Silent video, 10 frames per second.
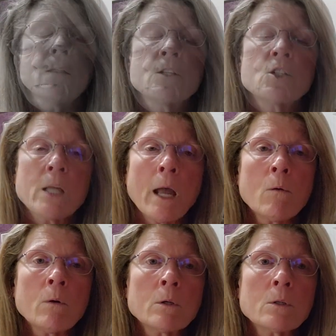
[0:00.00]
The
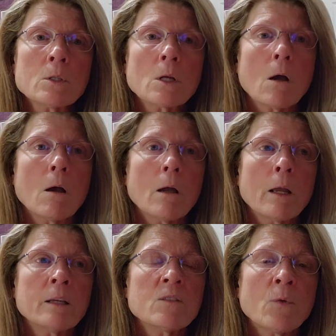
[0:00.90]
showers,
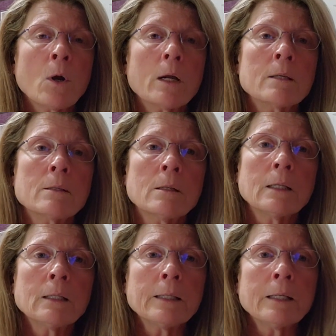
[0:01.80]
as far as
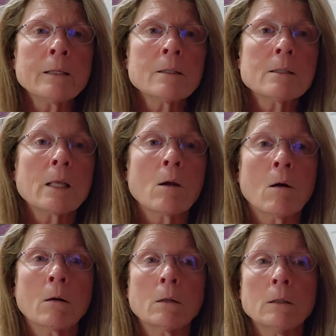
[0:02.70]
cleanliness, they
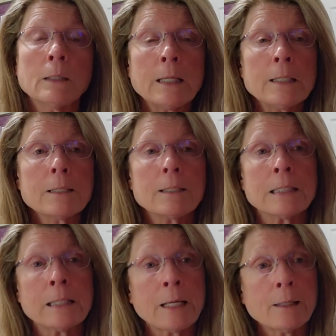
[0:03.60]
are cleaned
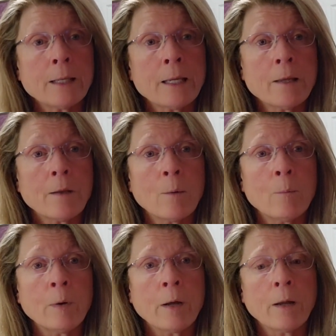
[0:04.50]
daily,
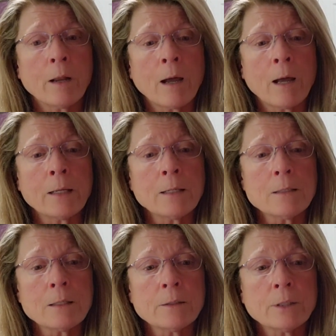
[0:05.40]
but I can
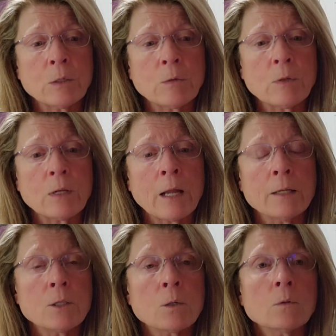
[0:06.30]
tell you that I
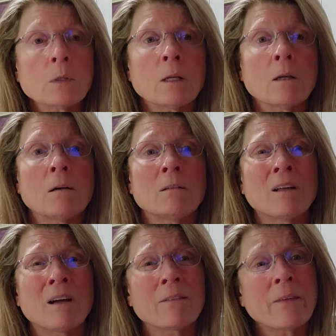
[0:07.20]
don't think a
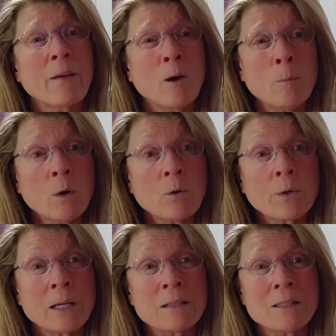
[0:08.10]
lot of elbow
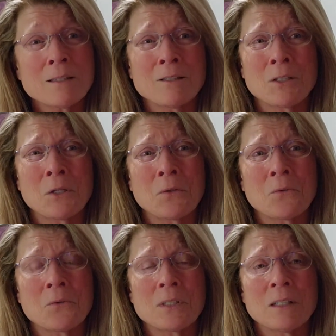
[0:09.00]
grease is
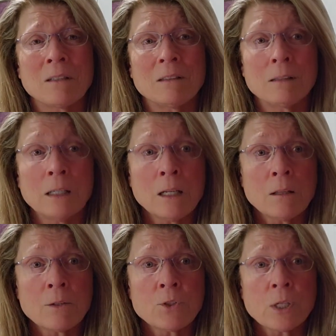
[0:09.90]
used in cleaning
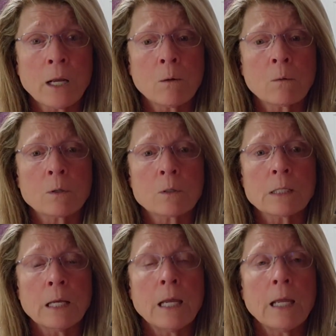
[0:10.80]
those showers
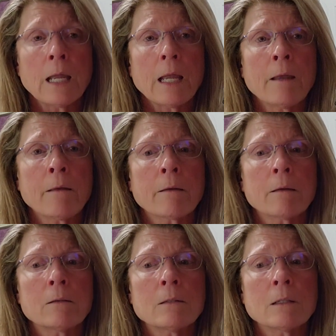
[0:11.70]

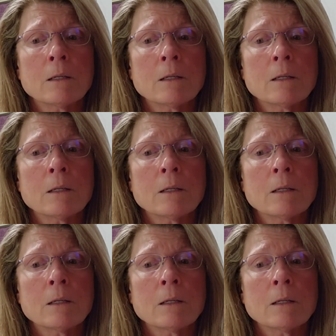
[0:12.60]
and